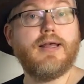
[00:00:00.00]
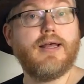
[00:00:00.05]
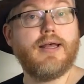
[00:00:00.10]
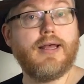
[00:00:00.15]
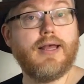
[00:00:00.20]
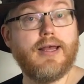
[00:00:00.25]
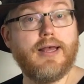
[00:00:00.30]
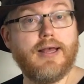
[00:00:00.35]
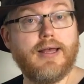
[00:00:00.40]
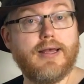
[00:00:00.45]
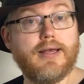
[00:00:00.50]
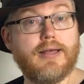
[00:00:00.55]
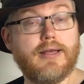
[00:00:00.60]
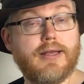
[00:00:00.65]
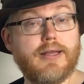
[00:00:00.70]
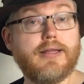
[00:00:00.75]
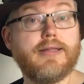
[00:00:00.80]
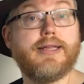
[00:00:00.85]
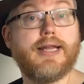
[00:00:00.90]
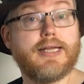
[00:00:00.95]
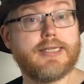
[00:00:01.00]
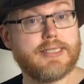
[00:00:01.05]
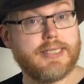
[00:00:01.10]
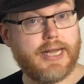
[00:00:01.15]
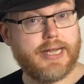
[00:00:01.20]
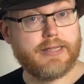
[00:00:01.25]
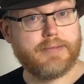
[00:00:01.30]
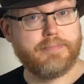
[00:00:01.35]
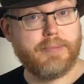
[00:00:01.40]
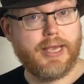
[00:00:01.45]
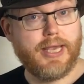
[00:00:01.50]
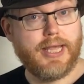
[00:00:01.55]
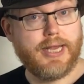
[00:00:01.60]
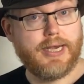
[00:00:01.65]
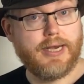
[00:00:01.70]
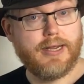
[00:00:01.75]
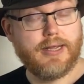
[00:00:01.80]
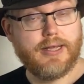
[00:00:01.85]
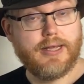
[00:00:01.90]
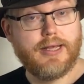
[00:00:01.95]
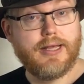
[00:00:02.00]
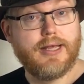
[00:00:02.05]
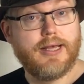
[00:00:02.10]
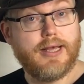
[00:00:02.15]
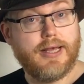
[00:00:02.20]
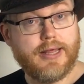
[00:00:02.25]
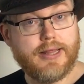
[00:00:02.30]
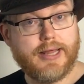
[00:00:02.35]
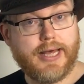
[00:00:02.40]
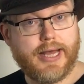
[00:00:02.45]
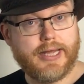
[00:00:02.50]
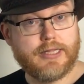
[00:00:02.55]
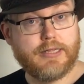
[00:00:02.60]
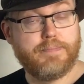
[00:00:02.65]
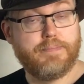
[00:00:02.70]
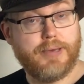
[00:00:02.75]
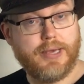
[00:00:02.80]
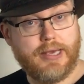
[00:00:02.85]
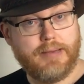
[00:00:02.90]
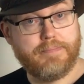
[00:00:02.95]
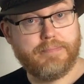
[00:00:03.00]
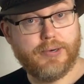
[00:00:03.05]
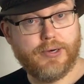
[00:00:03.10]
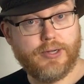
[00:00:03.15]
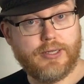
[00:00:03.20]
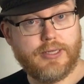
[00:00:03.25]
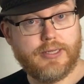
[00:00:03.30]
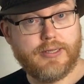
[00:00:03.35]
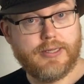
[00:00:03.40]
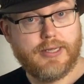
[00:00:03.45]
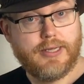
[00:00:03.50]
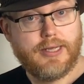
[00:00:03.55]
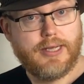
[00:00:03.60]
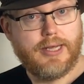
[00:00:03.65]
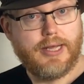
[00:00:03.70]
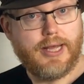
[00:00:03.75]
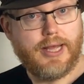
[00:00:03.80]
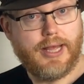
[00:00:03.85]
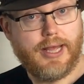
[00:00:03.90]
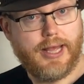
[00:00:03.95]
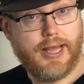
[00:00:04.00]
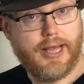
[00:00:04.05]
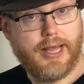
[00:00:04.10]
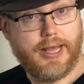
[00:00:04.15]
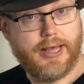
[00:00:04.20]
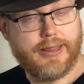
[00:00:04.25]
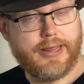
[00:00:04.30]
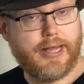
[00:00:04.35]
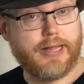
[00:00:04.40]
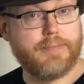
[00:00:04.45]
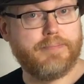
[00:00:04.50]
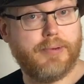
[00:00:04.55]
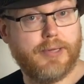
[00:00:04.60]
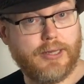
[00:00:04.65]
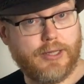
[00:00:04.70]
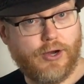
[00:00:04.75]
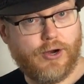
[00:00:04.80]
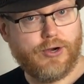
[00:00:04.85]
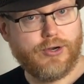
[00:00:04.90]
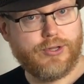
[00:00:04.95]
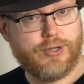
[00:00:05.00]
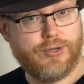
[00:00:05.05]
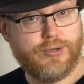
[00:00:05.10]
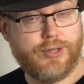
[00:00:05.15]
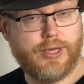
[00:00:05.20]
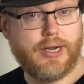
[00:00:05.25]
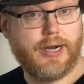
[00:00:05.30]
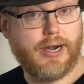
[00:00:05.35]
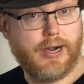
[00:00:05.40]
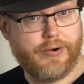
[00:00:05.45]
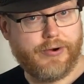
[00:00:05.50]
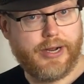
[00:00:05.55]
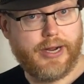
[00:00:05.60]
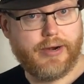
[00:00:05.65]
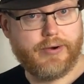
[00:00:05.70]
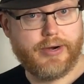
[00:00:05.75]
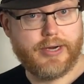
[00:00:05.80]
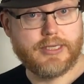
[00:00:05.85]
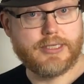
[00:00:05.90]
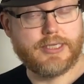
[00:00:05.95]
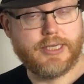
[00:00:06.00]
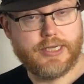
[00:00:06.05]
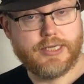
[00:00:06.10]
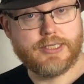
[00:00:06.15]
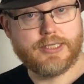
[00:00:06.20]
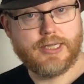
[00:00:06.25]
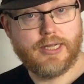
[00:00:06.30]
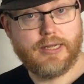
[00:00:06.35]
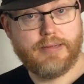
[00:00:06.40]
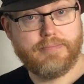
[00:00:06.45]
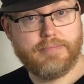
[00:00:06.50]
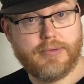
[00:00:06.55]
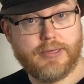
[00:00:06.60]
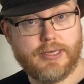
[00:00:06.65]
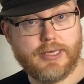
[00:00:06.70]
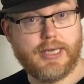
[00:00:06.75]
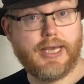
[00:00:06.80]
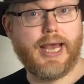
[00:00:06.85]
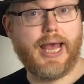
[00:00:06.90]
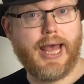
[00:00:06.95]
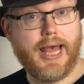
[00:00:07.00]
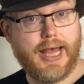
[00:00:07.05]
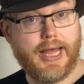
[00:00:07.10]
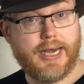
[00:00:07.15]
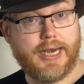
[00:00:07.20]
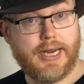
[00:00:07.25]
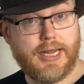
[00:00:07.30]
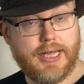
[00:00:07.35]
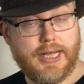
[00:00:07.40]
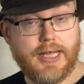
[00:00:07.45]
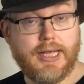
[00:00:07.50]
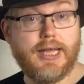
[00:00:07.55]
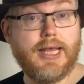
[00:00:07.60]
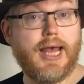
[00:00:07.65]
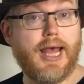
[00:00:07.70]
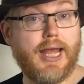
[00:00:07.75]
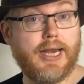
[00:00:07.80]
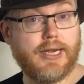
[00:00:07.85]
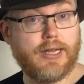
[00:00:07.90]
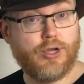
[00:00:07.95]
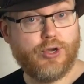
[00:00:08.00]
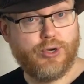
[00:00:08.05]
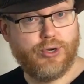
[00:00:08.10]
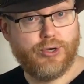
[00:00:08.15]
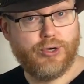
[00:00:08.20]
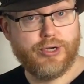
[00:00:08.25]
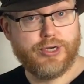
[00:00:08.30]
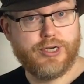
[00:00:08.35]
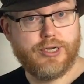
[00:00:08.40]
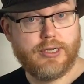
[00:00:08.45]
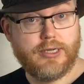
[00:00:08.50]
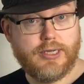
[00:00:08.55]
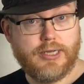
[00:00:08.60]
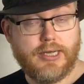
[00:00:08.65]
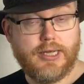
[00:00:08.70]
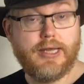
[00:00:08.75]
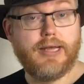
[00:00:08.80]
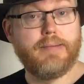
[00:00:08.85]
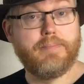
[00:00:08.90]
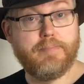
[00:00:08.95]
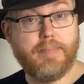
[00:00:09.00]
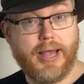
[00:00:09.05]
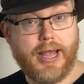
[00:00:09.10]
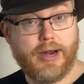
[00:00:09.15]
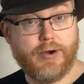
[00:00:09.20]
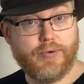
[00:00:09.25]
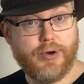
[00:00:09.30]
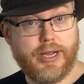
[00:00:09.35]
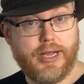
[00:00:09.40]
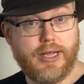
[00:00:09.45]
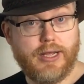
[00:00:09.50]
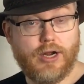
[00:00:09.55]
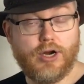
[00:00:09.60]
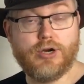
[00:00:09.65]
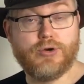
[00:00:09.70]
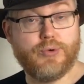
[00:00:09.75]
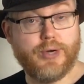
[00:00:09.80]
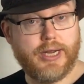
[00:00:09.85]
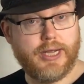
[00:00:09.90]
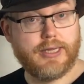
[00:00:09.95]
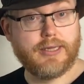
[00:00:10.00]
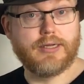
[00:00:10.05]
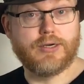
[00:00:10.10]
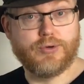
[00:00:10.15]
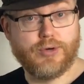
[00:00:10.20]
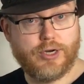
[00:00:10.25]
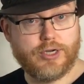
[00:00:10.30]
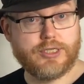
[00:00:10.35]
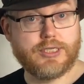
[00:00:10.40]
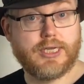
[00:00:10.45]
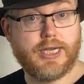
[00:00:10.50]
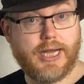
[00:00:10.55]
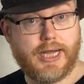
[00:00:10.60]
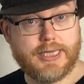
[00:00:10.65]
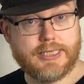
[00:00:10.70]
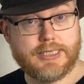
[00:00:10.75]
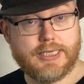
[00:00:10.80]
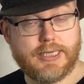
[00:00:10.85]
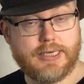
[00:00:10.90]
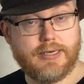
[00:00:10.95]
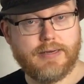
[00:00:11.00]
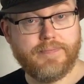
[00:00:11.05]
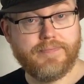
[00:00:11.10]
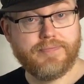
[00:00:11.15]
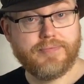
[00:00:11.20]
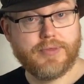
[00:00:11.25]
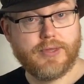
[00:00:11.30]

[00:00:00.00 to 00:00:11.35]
Does that mean that people that belong to the Kariera system can and could marry a real cross cousin?